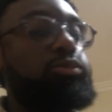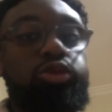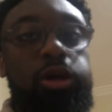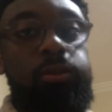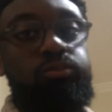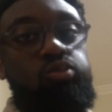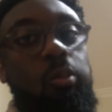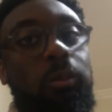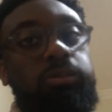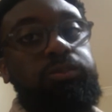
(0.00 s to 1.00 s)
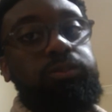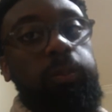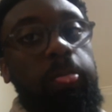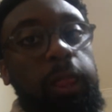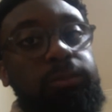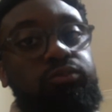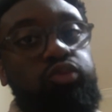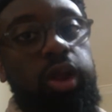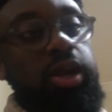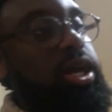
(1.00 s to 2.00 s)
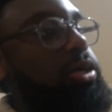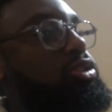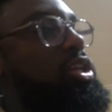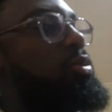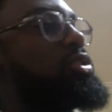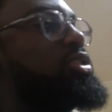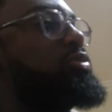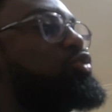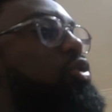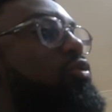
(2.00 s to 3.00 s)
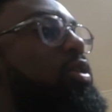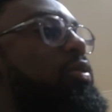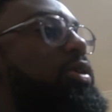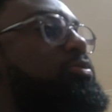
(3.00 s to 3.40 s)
So, yeah, today wasn't a very